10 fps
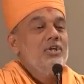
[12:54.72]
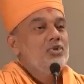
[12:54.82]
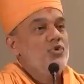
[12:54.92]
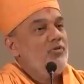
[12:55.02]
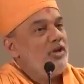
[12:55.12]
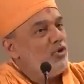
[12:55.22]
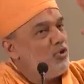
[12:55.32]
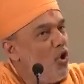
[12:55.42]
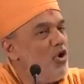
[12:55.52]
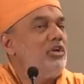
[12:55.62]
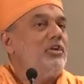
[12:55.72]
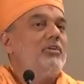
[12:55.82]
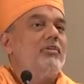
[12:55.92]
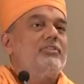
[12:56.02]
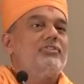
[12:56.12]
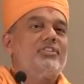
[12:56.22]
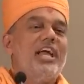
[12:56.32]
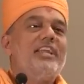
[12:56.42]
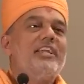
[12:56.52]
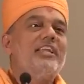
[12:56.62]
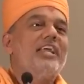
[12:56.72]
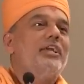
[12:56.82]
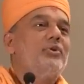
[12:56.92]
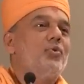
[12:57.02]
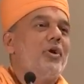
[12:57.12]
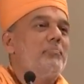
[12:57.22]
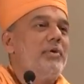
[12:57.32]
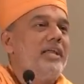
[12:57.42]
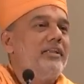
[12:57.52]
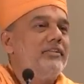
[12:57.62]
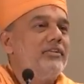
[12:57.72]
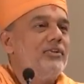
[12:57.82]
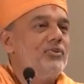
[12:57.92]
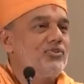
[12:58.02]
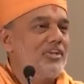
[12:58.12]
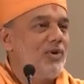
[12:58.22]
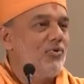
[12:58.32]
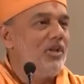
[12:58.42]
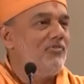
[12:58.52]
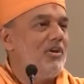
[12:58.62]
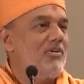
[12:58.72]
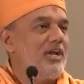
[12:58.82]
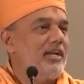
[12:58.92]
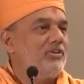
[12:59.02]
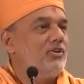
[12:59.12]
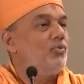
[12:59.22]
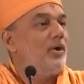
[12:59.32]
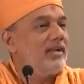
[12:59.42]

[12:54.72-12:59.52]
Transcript: So when you don't stand any right to complain, you stand only one right to